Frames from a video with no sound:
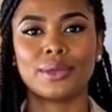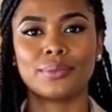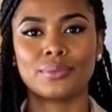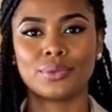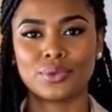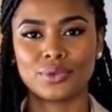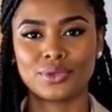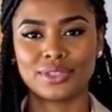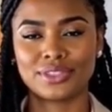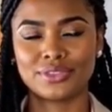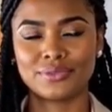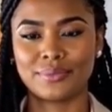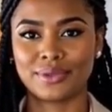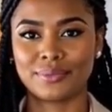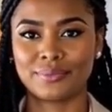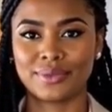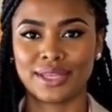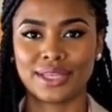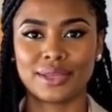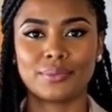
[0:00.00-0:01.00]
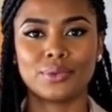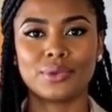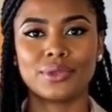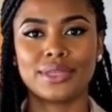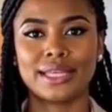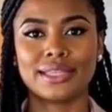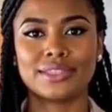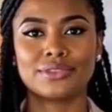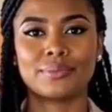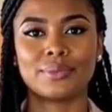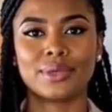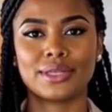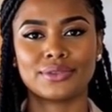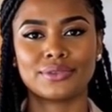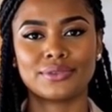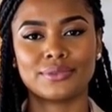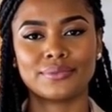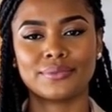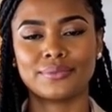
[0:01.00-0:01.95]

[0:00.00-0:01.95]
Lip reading: employees but payable next month.